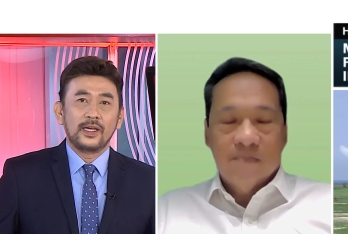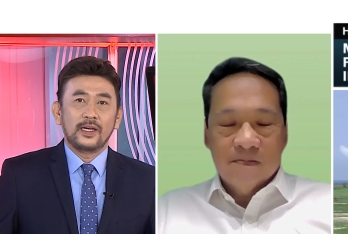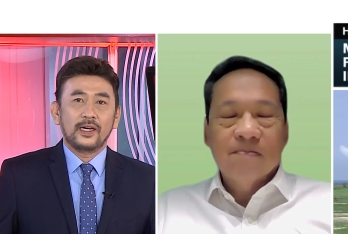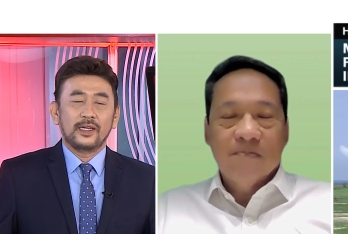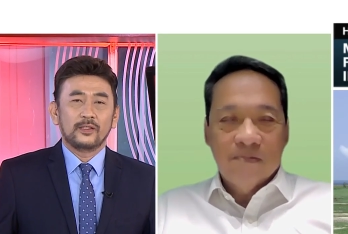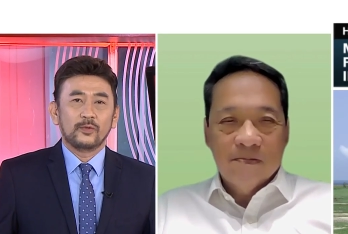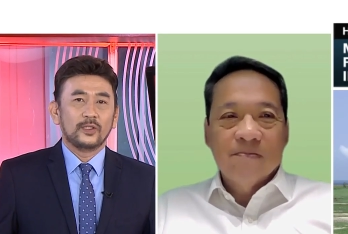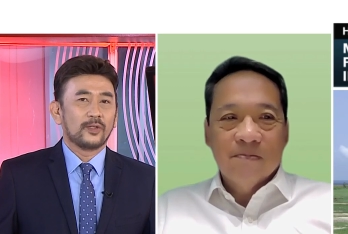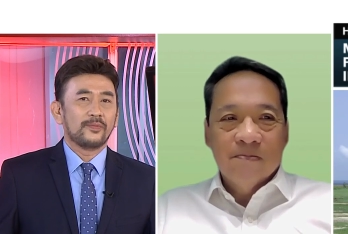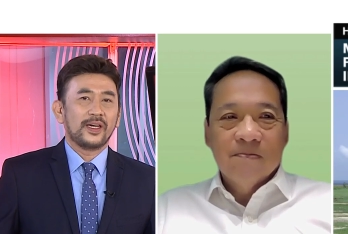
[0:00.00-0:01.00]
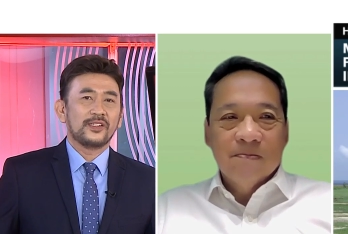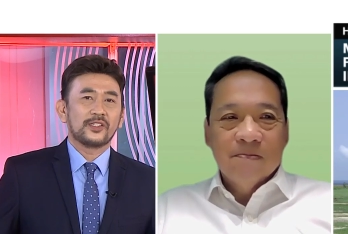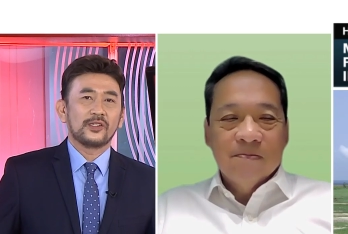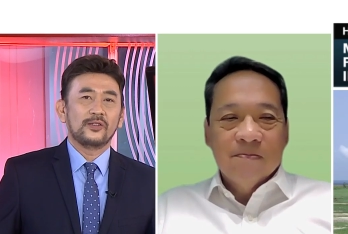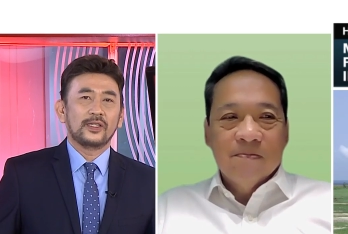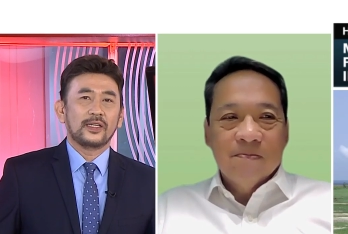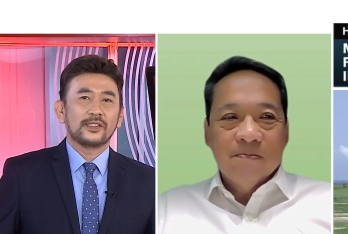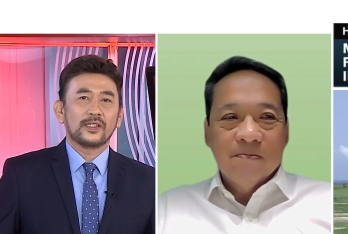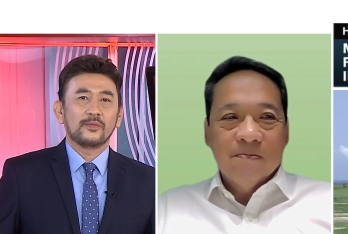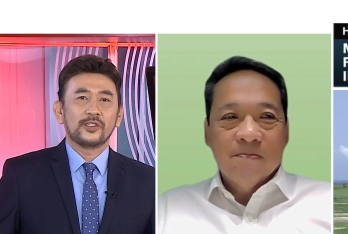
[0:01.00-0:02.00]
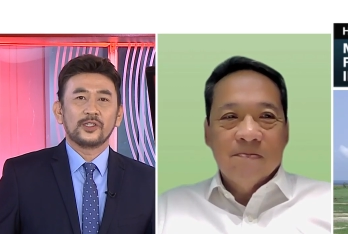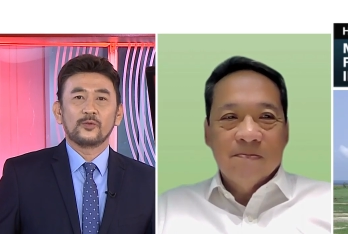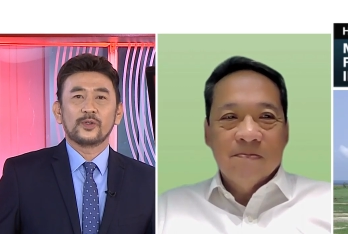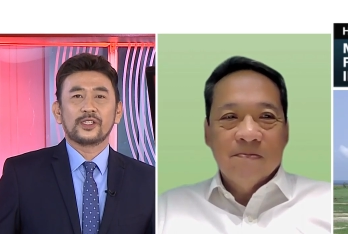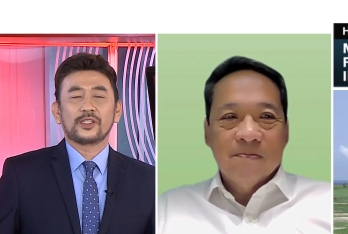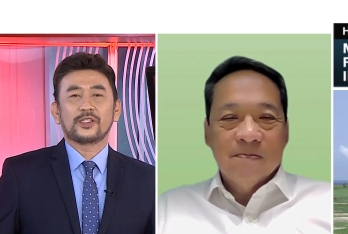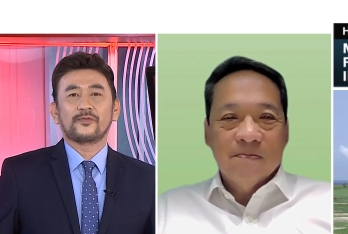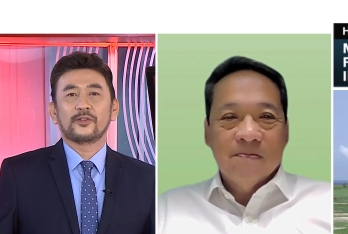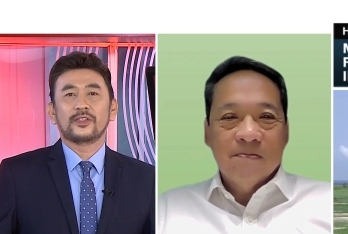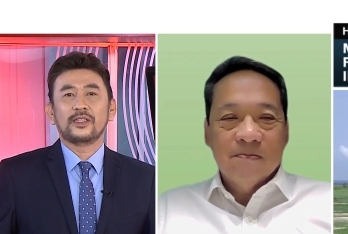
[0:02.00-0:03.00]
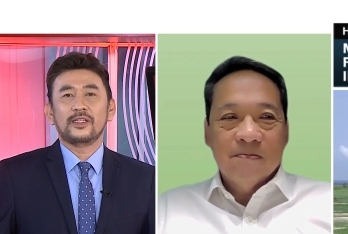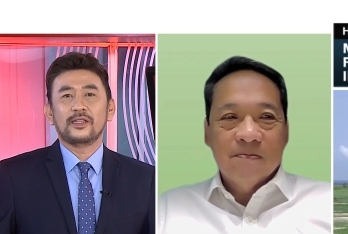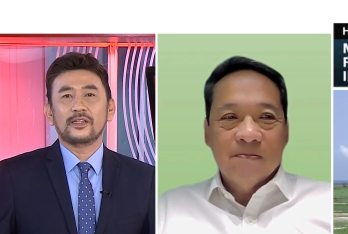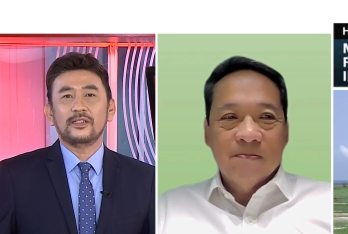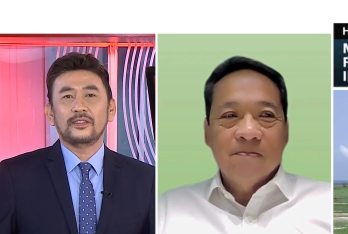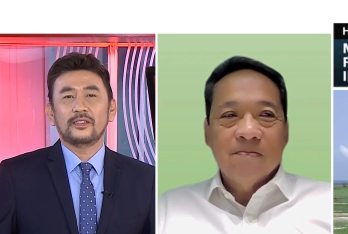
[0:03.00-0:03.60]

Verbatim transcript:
Speaker 1: and will remain so against emerging risks for the year.